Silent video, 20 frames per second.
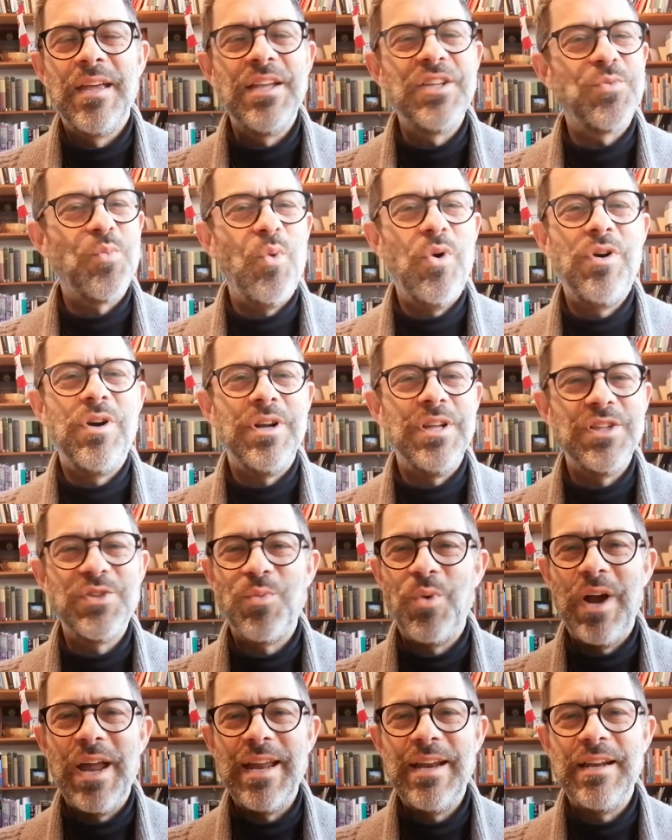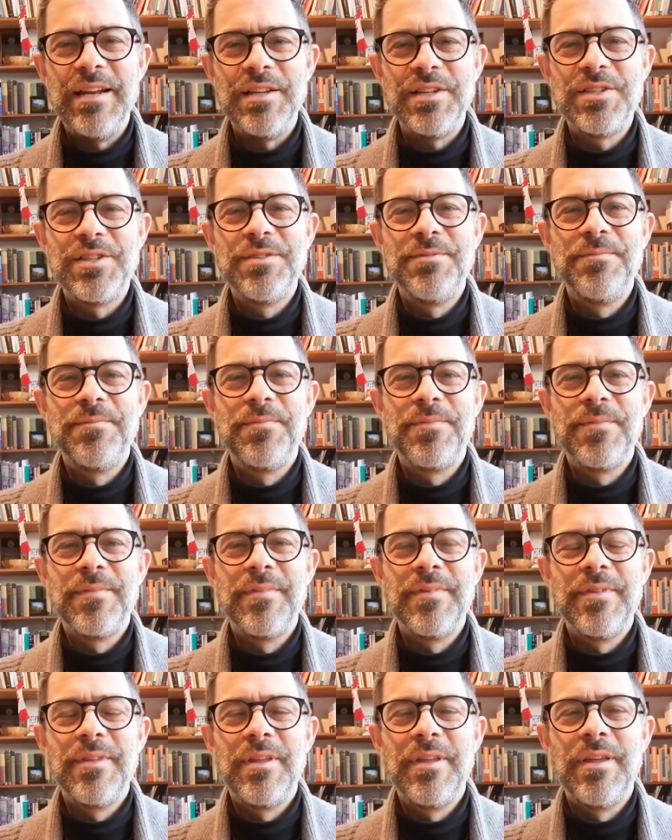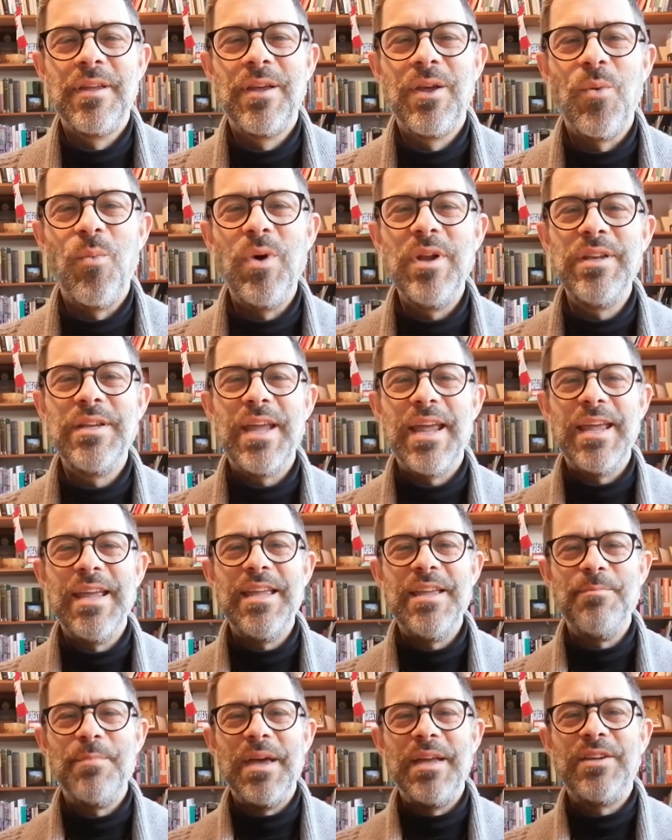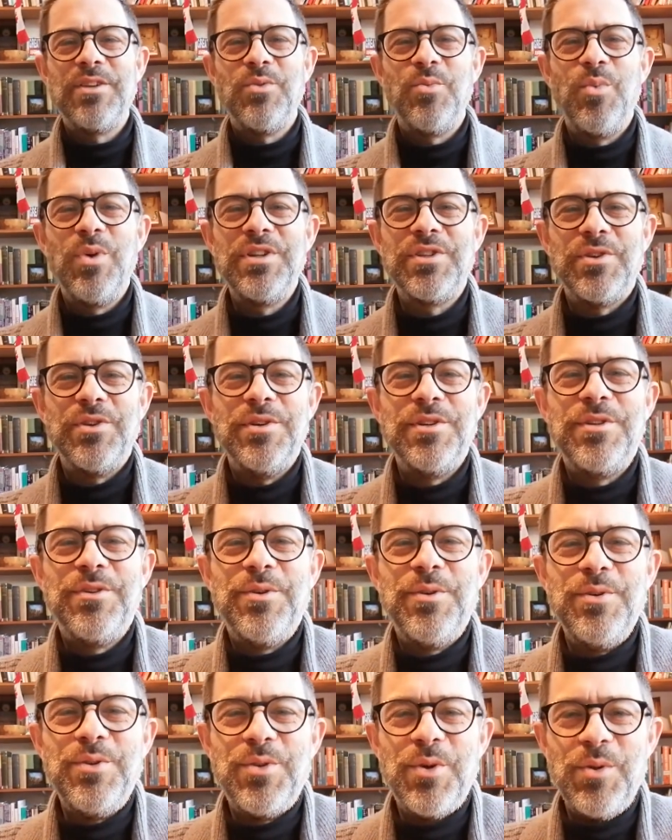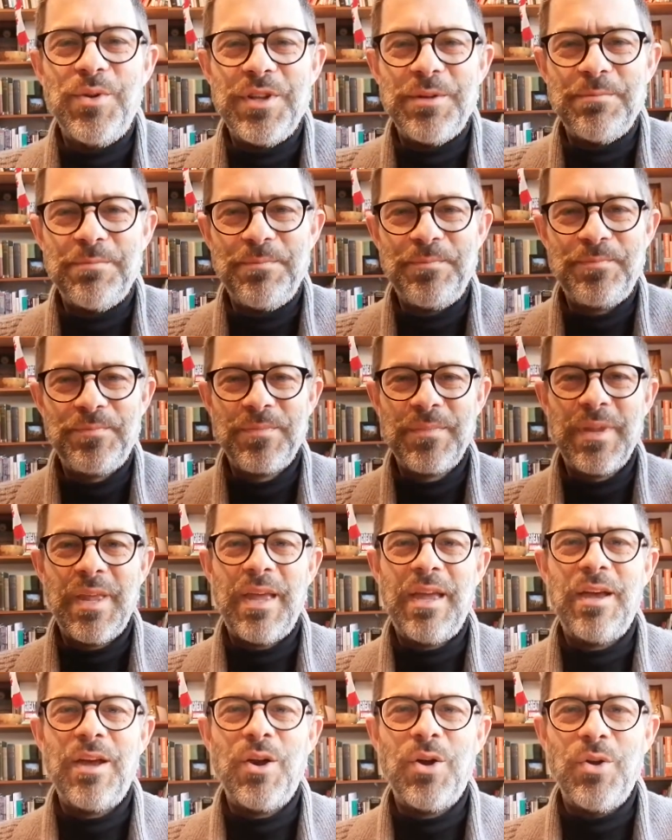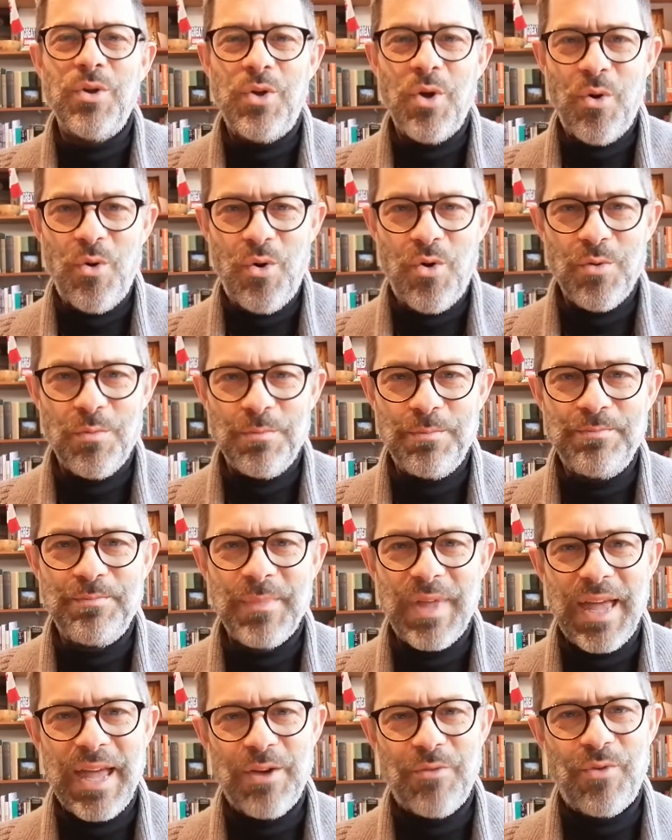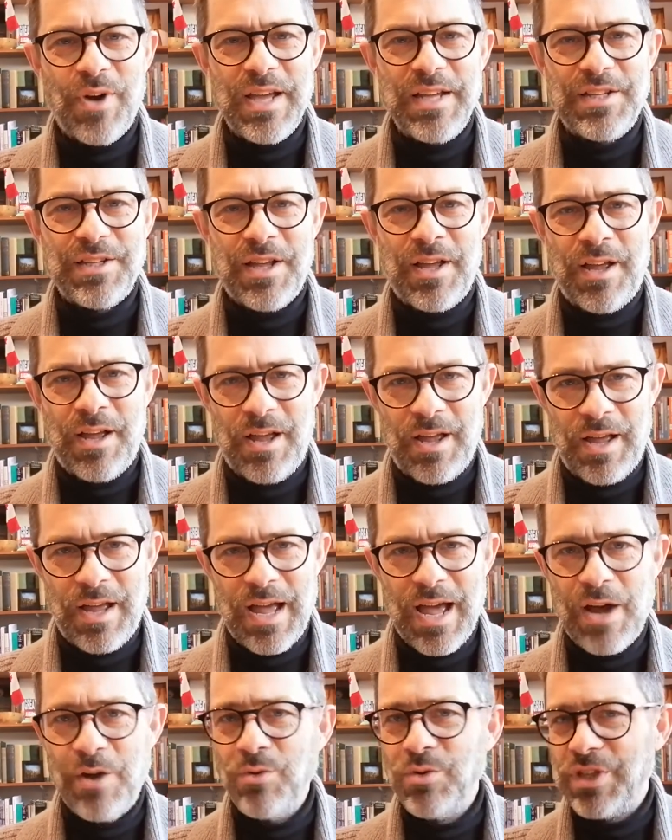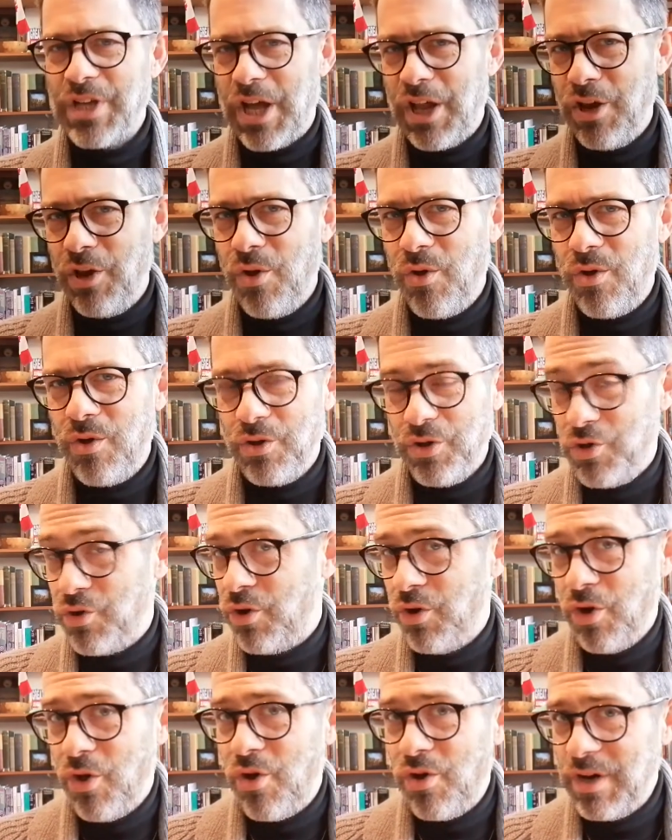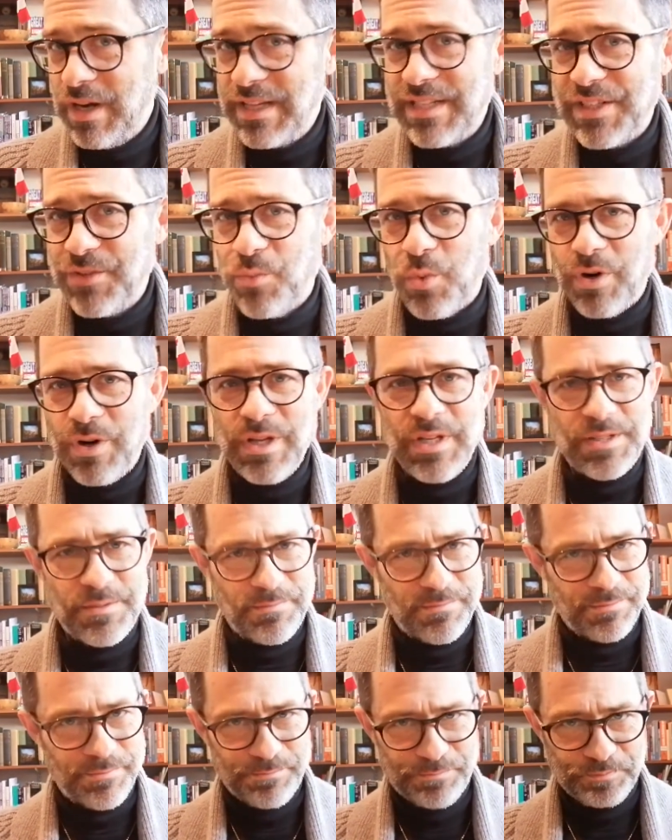His worries were endless. One day he met a wizard who told him, "Go home and write out your long list of worries